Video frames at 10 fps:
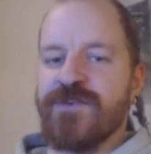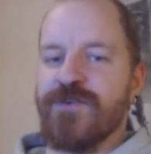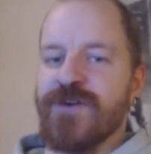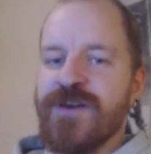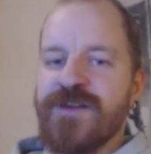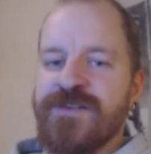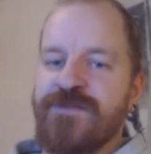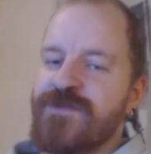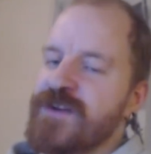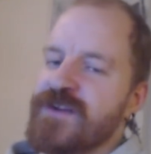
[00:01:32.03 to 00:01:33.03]
So
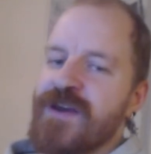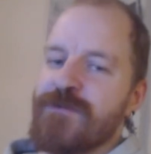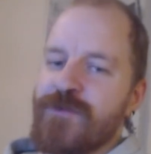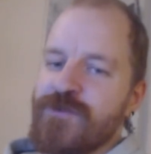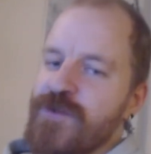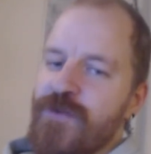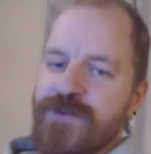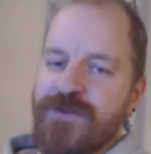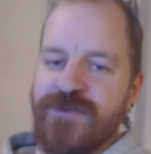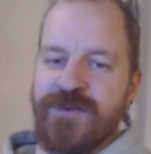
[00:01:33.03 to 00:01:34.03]
definitely, I'm looking
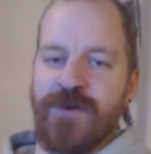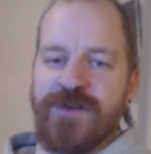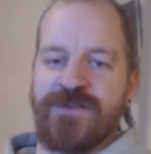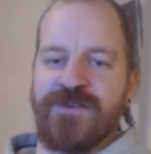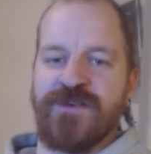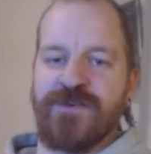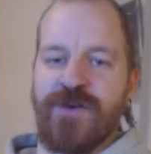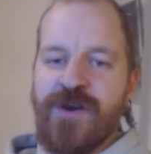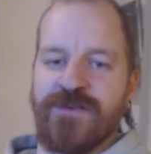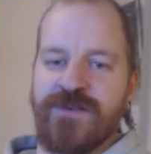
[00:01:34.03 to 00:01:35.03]
forward to see what's
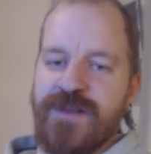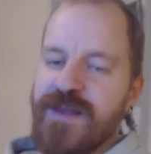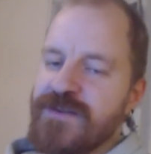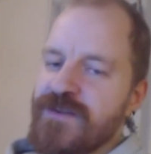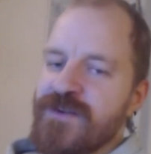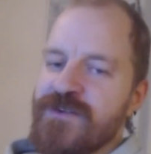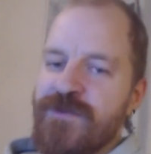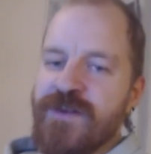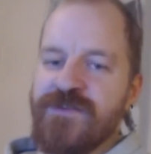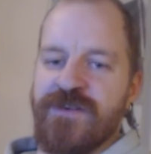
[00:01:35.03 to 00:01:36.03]
going on that
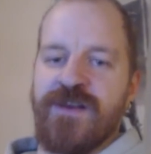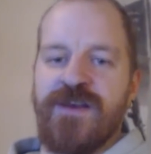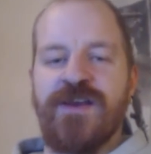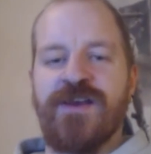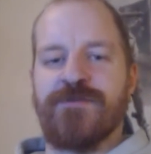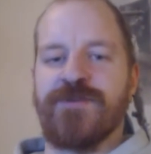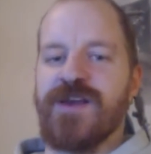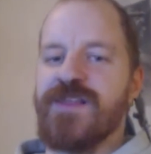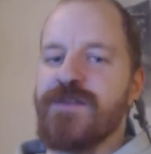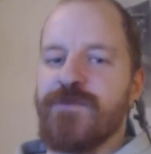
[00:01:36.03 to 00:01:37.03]
convention.
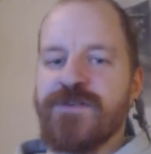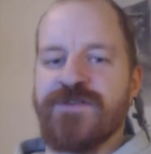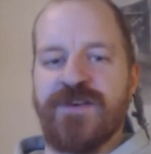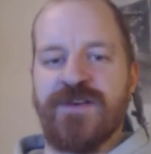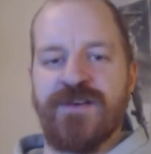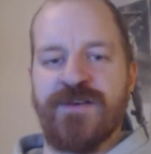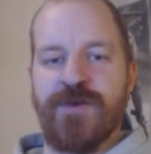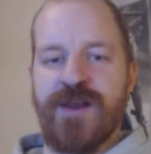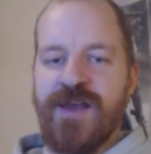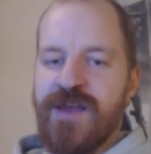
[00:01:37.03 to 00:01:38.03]
But yeah, that was
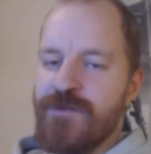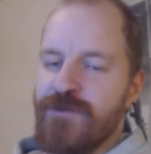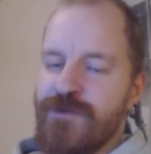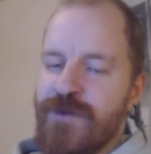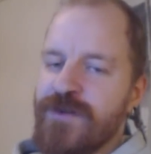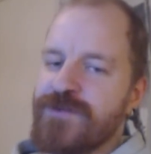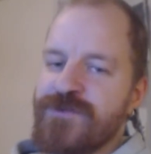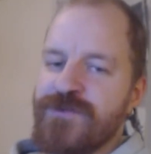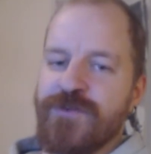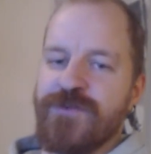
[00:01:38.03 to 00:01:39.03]
what I wanted
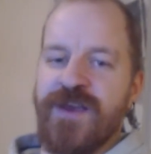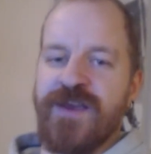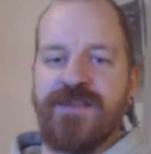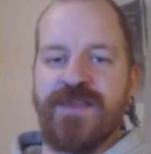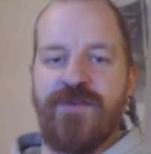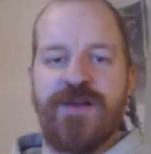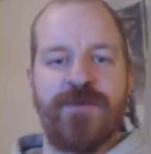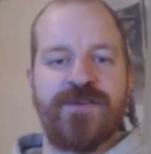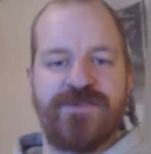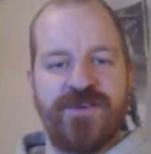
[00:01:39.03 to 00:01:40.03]
to show today. There
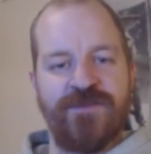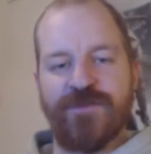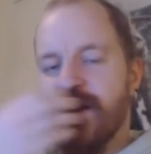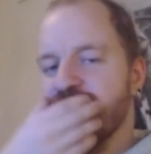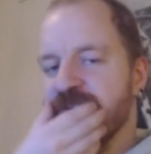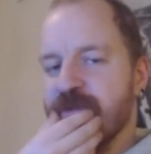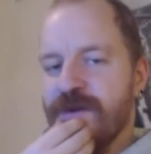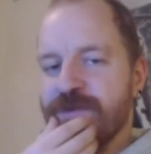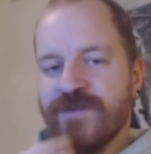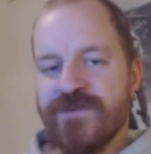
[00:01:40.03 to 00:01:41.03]
aren't much information
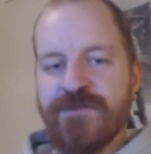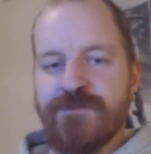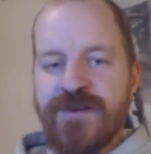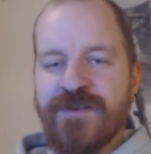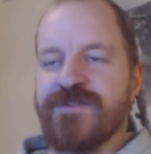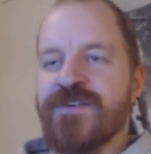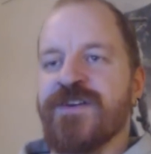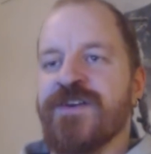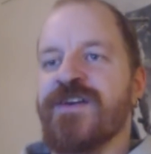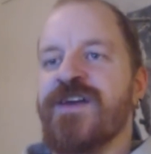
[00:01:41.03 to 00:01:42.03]
about this set, but it
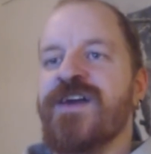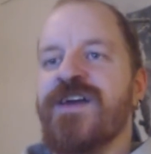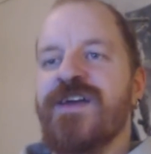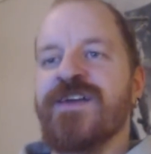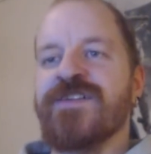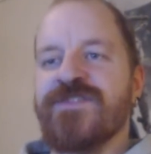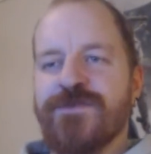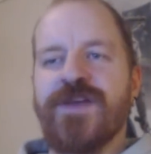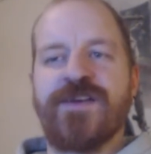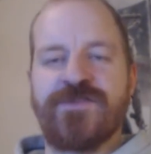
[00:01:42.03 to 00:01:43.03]

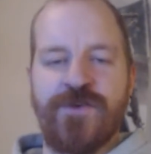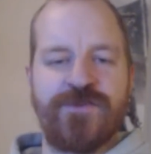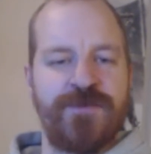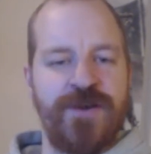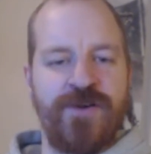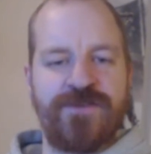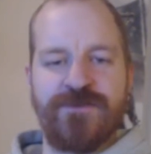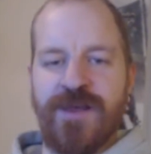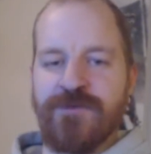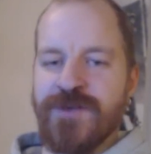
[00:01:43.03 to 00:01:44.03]
seems like it's going to be
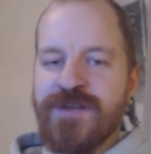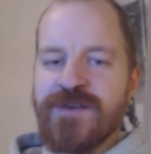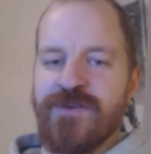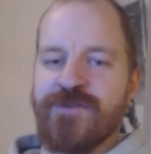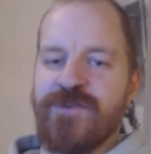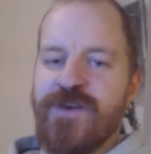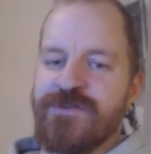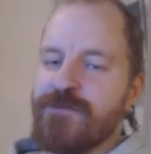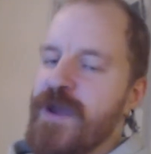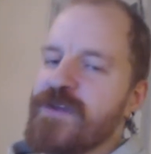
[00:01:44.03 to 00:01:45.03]
awesome that we're going to
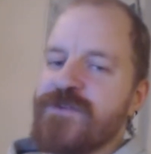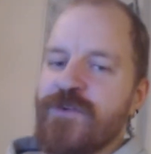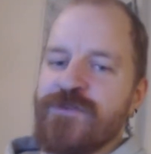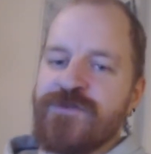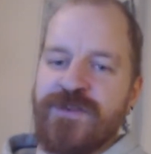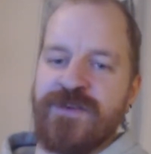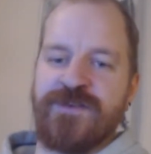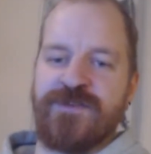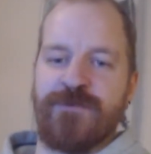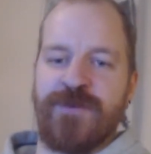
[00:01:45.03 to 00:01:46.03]
have some backstories for
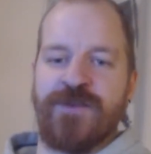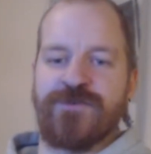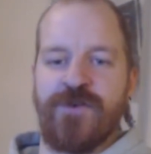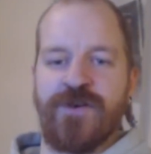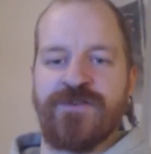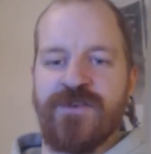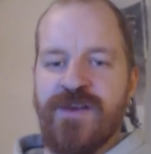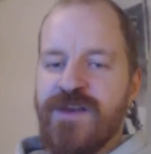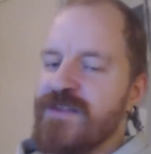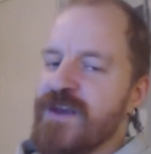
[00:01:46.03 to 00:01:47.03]
these
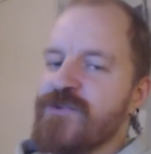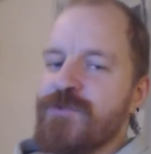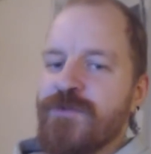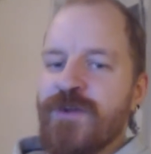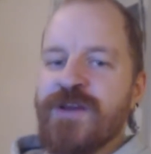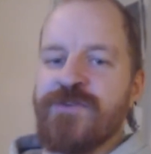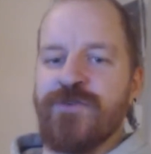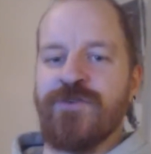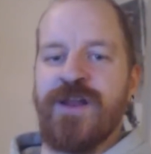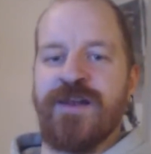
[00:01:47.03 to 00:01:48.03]
planeswalkers. That could be really
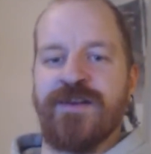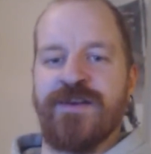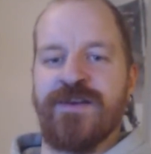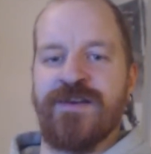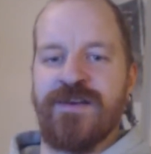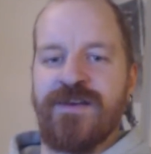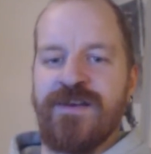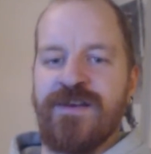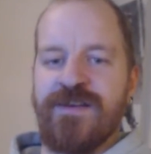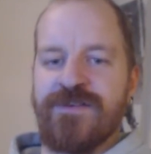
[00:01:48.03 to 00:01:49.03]
cool, and
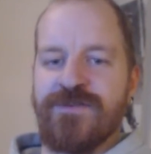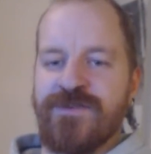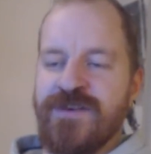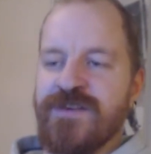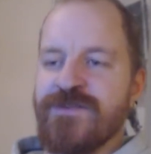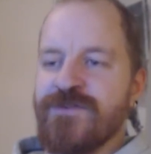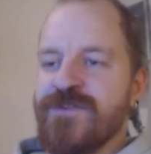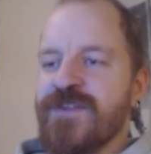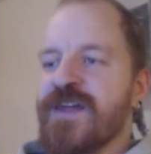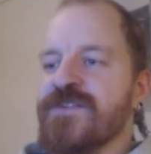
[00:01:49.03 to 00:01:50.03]
to
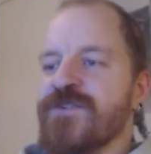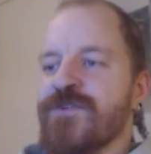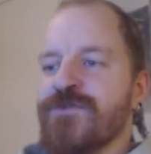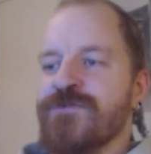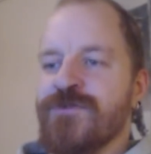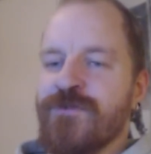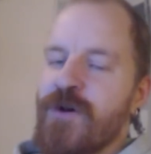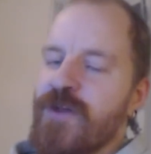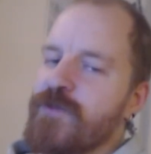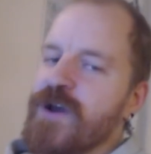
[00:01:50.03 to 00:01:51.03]
see that. So you're
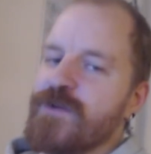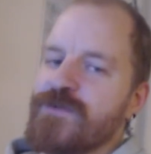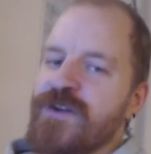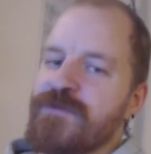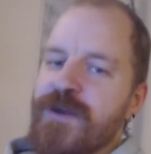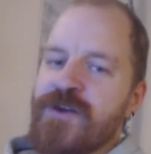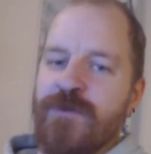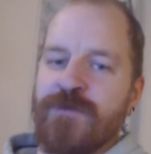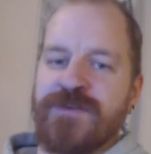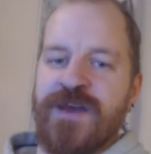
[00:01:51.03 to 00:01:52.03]
more than welcome to leave me a
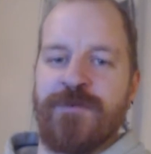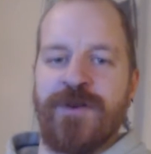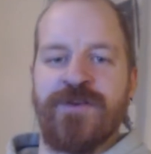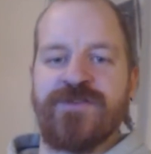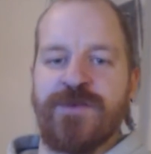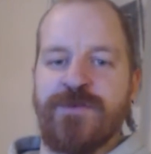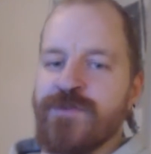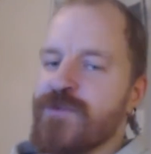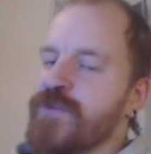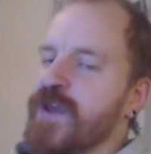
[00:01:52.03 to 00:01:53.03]
comment down below and tell me
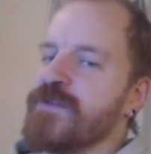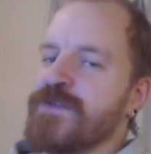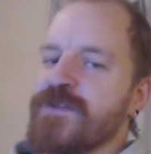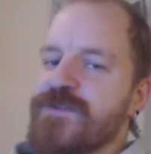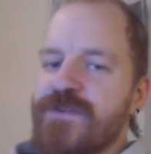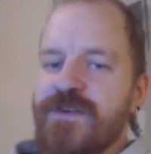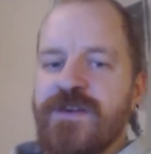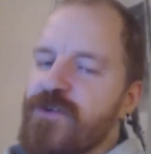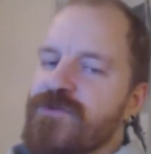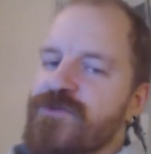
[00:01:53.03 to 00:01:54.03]
what you think of this.
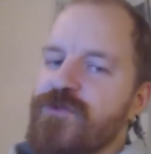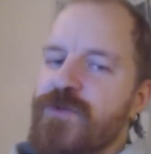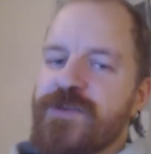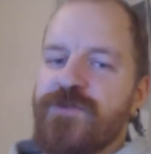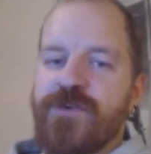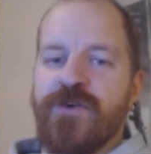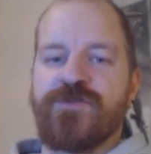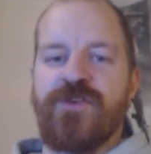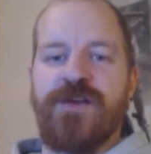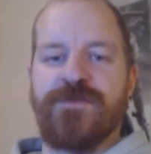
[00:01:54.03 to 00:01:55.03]
Also, in 2 weeks we're
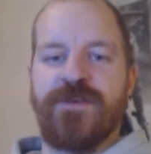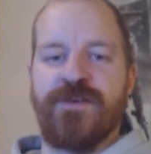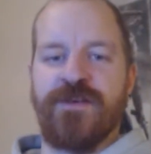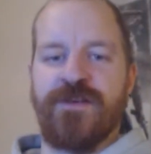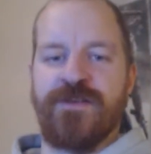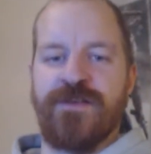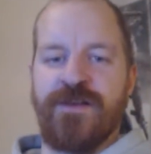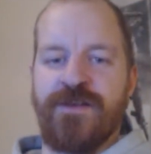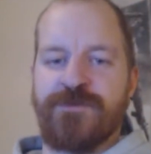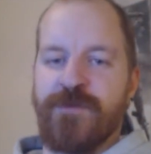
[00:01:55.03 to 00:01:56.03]
going to have
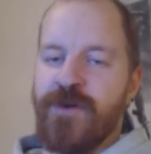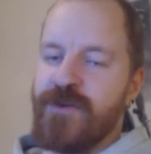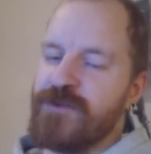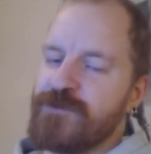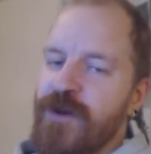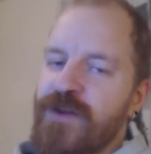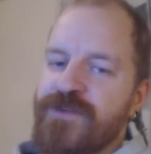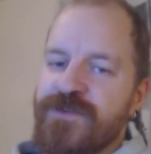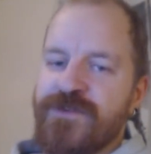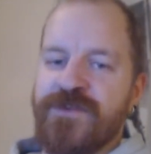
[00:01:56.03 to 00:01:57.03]
the spoiler
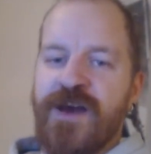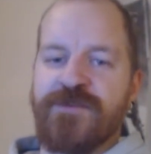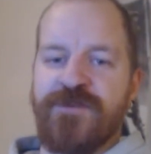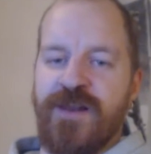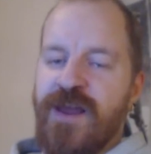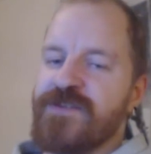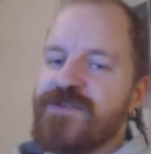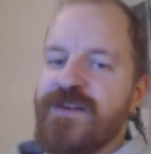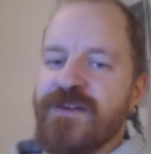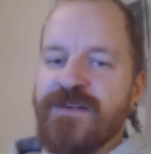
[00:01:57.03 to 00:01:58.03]
season start for the
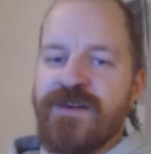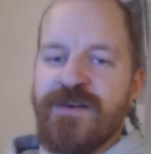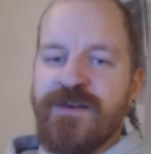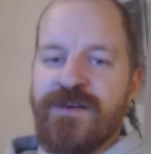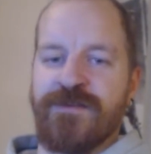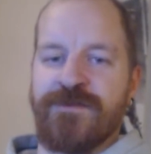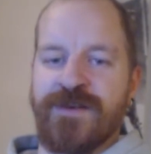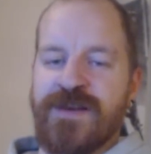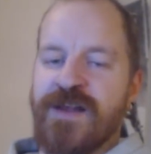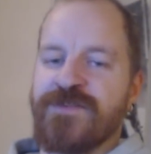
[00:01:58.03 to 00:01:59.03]
last set
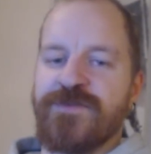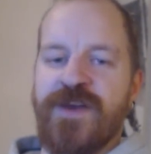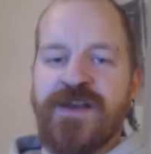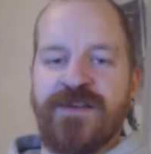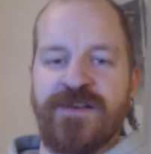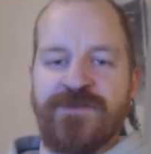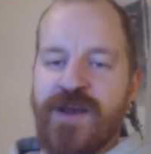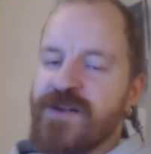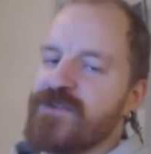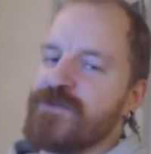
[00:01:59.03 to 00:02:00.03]
in Cards of Takia,
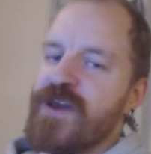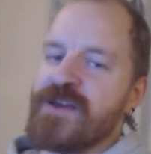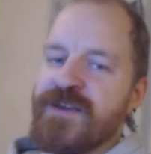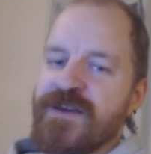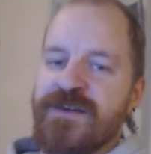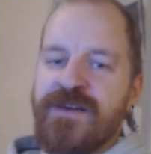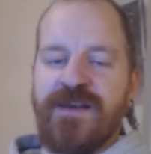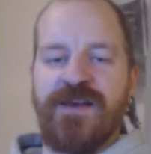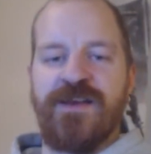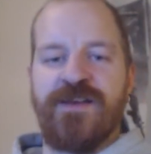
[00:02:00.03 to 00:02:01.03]
Dragons of Takia.
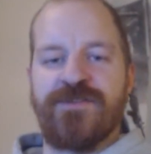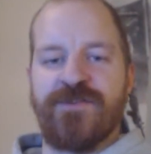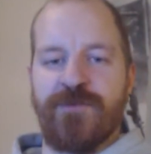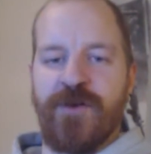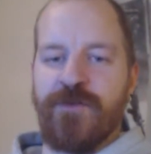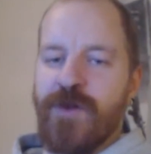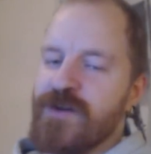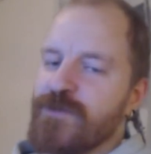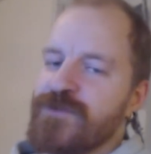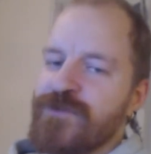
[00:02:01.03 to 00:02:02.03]
So you're more than
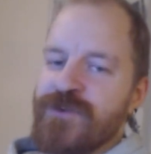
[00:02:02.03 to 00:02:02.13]
welcome